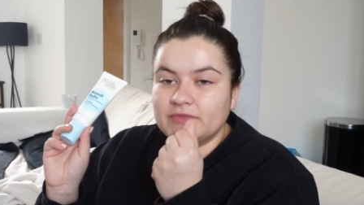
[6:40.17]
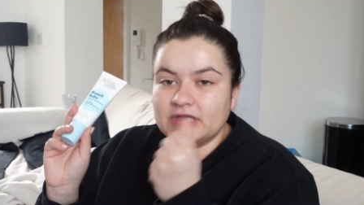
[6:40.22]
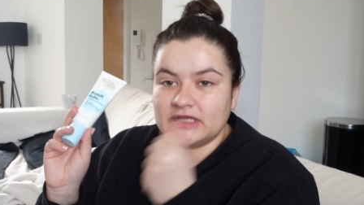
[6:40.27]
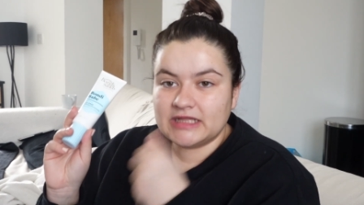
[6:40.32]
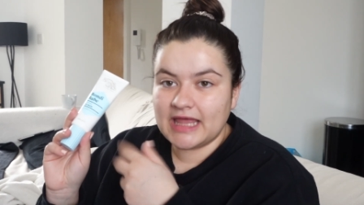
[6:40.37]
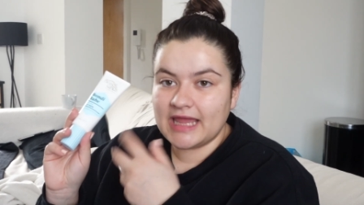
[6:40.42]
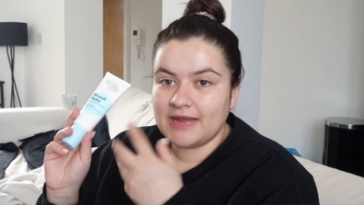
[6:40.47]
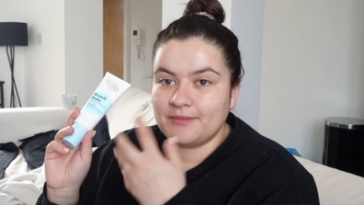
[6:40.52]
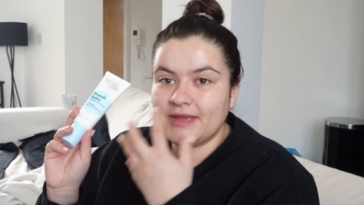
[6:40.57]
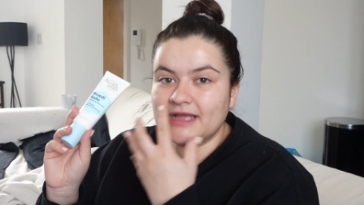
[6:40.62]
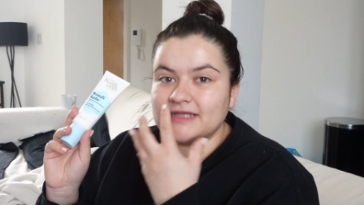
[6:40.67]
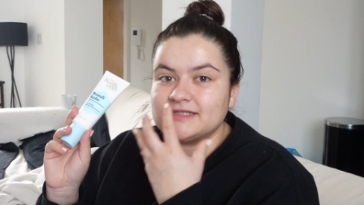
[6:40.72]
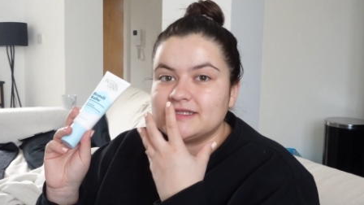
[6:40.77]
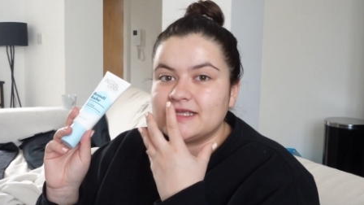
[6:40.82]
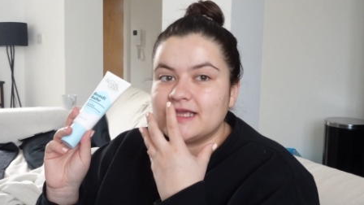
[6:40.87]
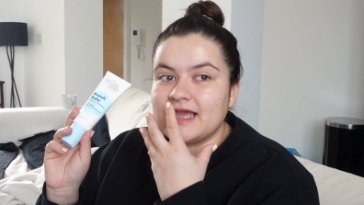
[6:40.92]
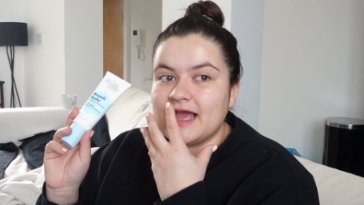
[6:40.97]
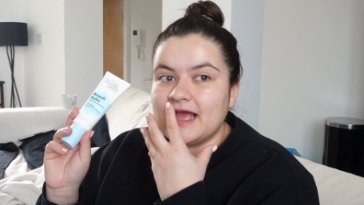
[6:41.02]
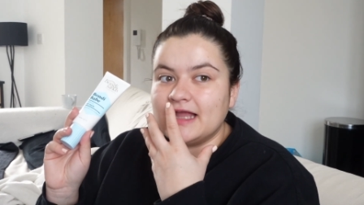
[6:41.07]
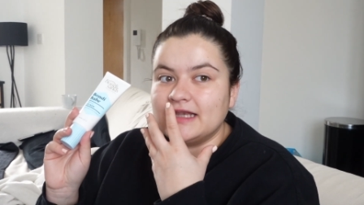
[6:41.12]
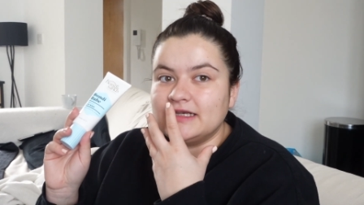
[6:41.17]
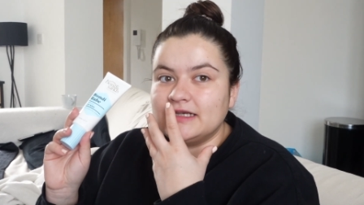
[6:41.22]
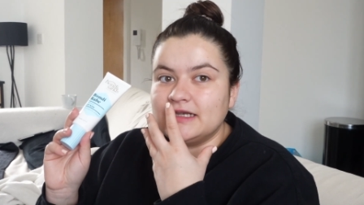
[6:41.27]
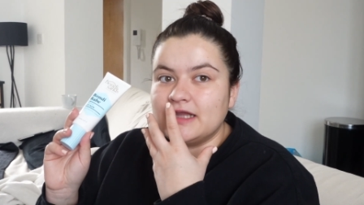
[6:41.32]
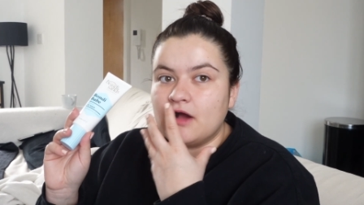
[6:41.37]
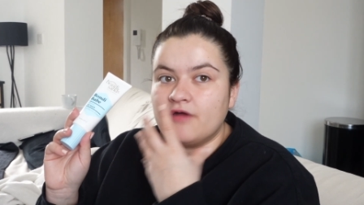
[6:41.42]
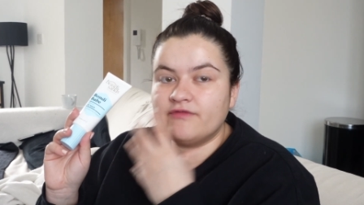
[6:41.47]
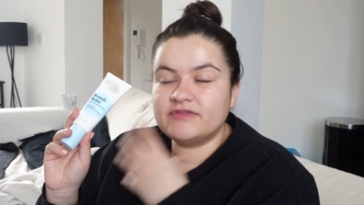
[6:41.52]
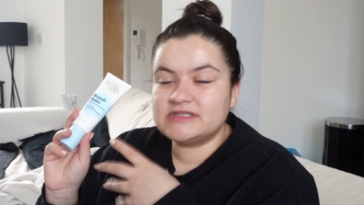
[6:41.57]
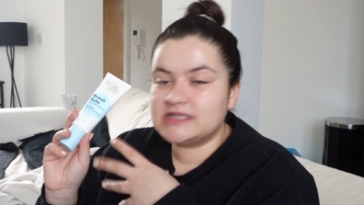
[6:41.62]
Clay mask can
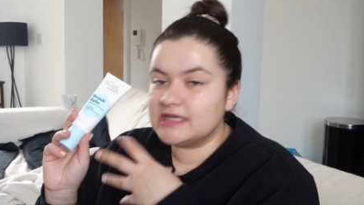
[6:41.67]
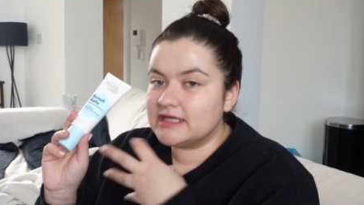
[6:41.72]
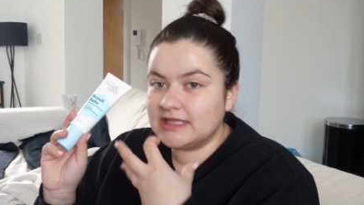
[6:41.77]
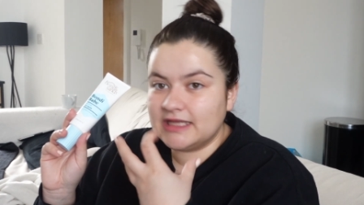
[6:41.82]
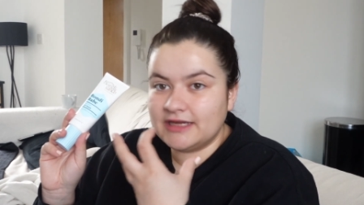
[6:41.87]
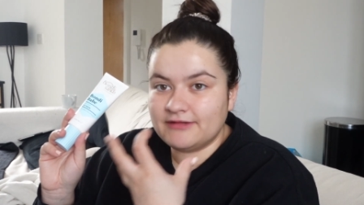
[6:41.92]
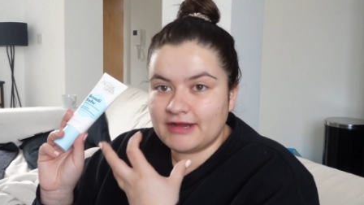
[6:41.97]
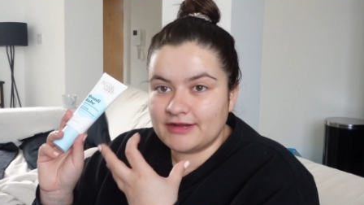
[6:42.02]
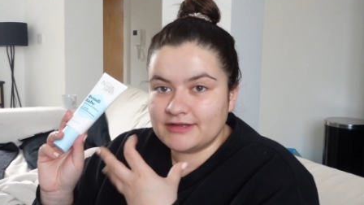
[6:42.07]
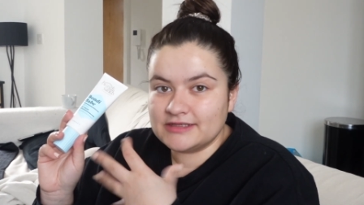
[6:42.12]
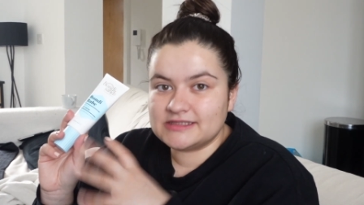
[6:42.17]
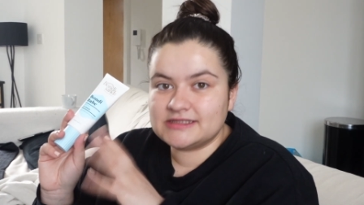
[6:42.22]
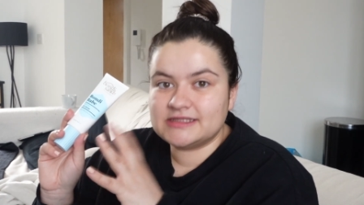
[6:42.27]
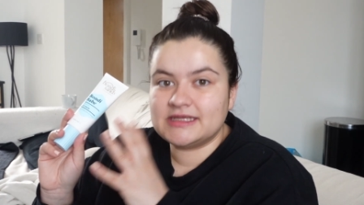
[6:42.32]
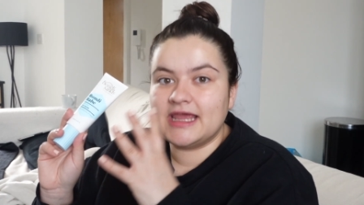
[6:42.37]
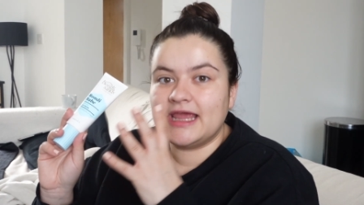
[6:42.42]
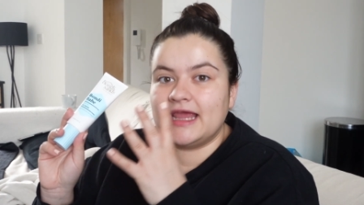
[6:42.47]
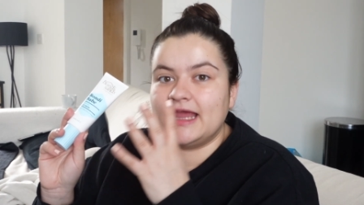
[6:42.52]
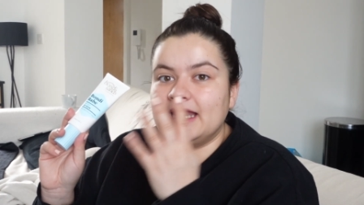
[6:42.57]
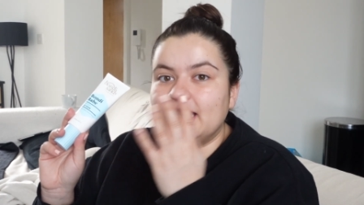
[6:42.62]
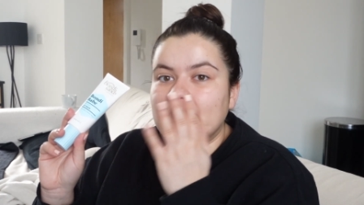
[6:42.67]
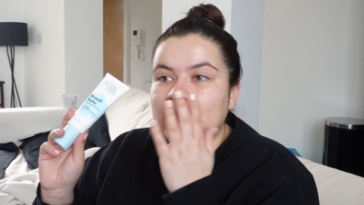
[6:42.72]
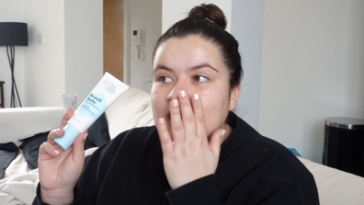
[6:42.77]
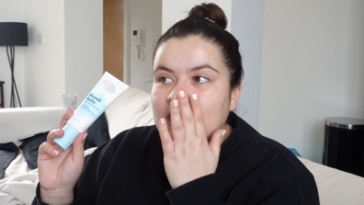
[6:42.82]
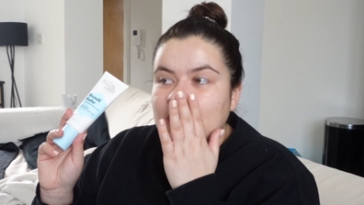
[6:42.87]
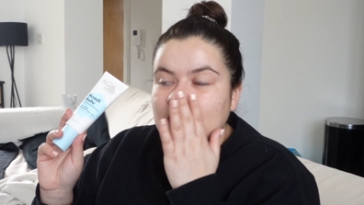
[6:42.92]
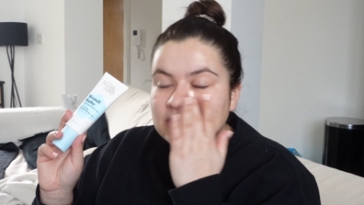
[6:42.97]
obviously clear out your skin,